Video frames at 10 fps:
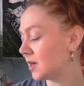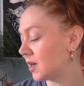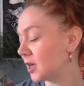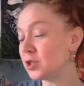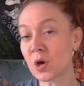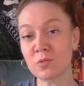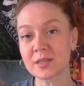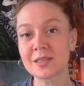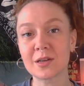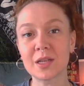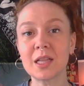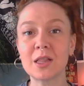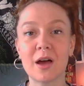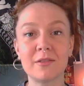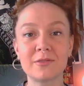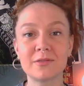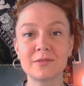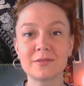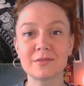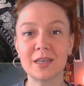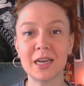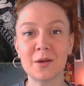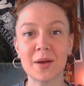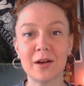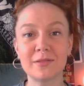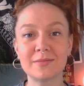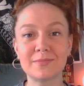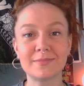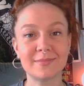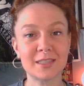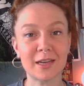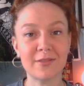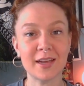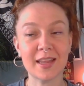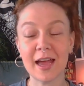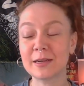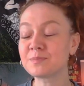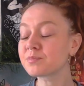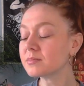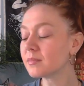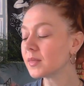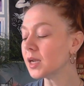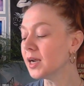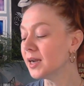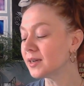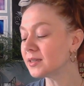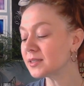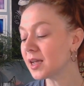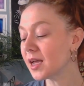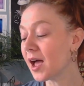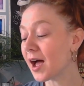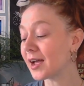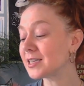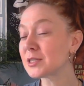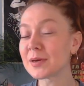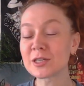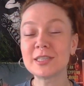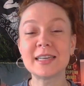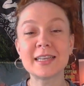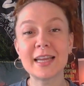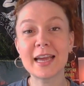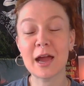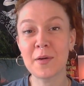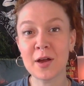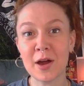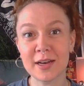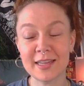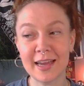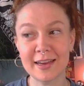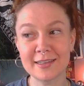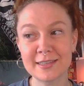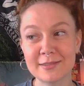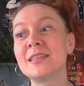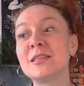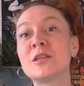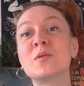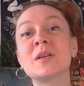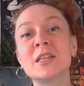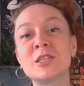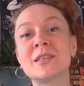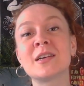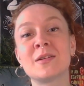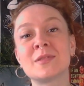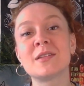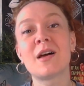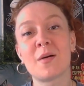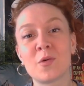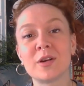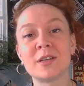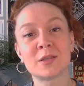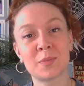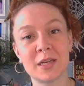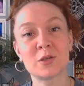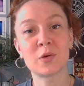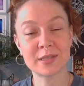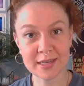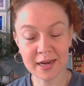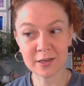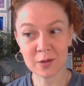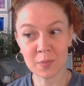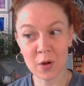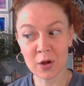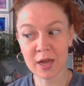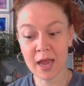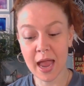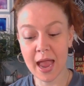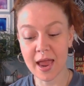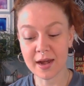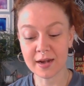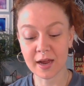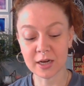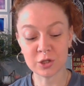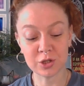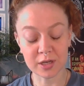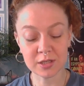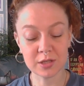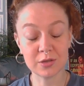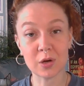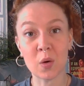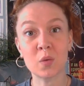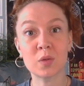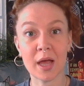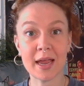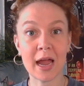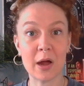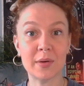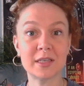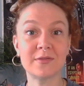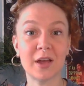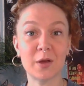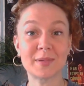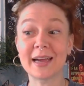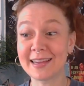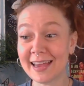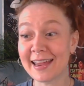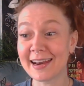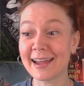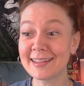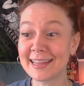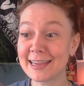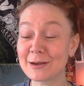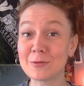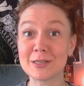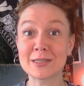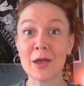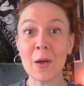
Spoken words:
I don't necessarily love reading about stuff like that. And I especially didn't like how it got at the end. The religion comes a lot more into play towards the end of the book, and I just don't like how it developed. Again, I think it was